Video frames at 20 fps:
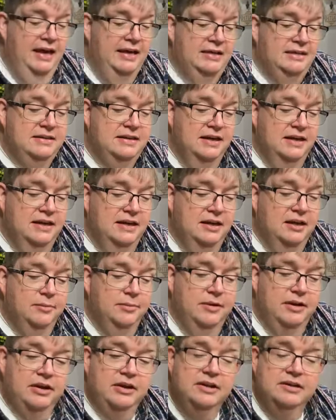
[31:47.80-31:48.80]
and uh,
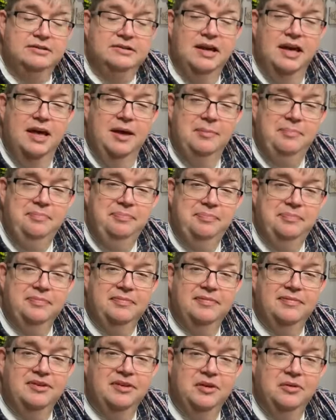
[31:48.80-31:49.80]
it'll be a good time.
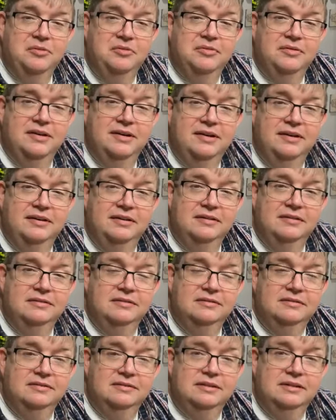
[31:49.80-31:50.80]
So
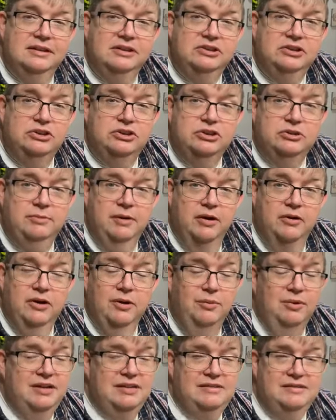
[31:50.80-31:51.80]
uh, it's just
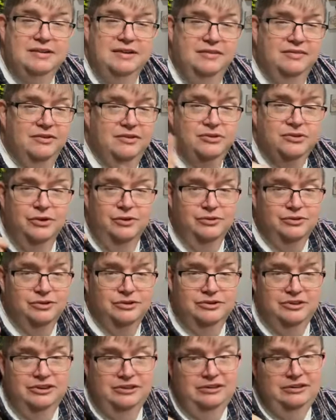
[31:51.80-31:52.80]
smaller, and we just live. The
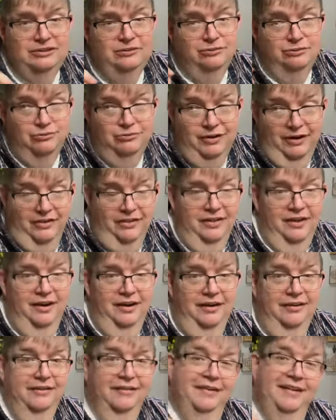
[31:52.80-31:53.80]
church is just right
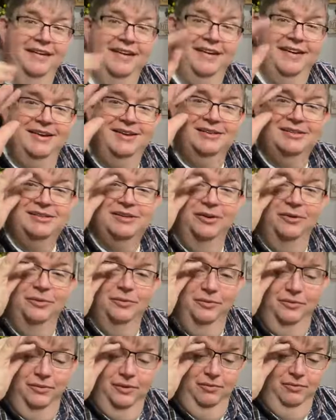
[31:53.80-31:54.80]
there,
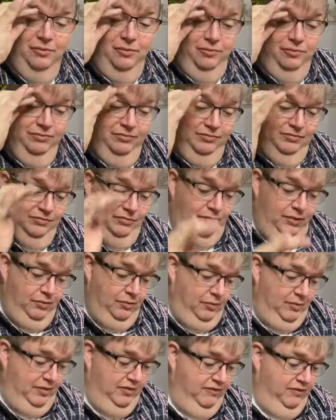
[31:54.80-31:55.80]
so we won't
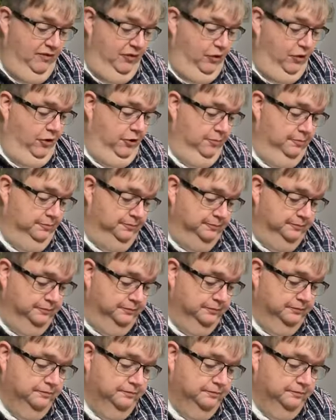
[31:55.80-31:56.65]
we won't be far.